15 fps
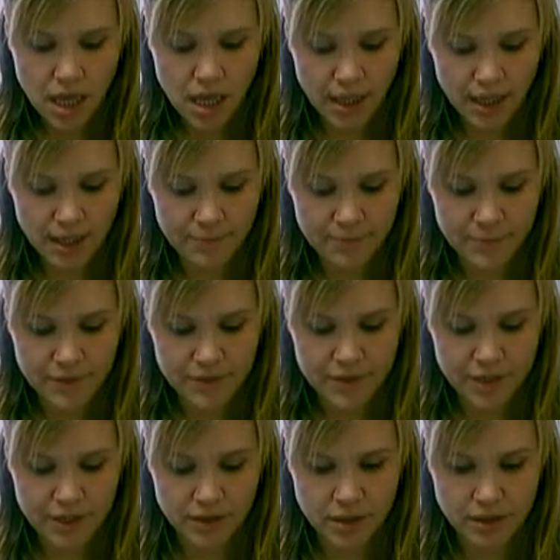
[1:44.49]

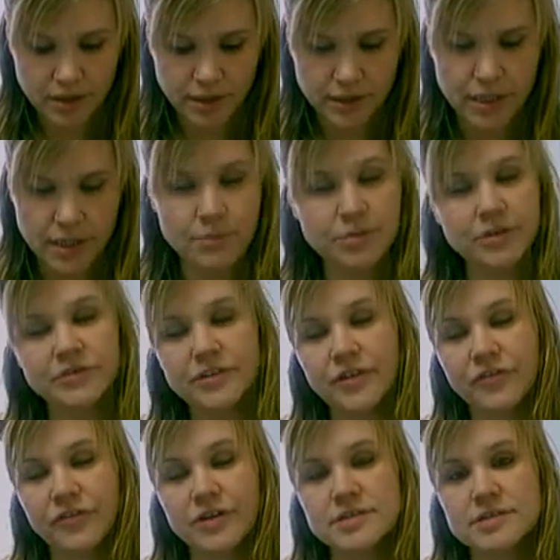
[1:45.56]
There are a number of
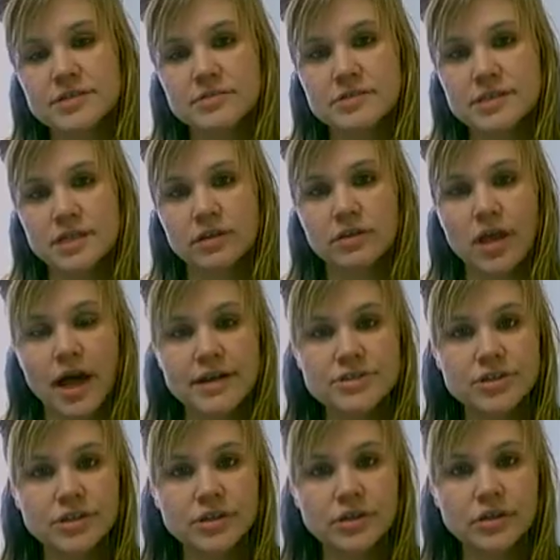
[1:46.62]
different
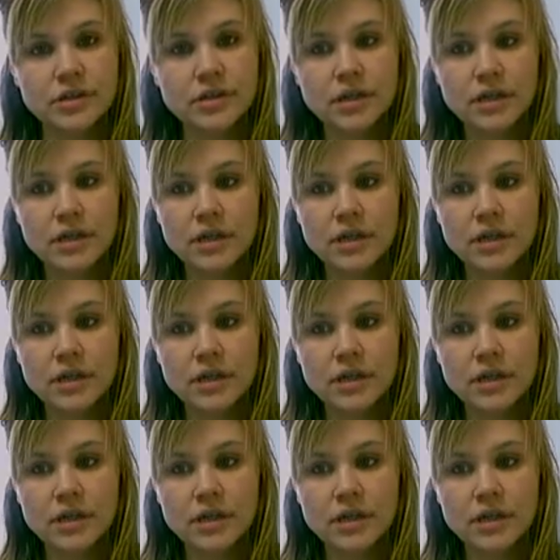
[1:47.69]
sociological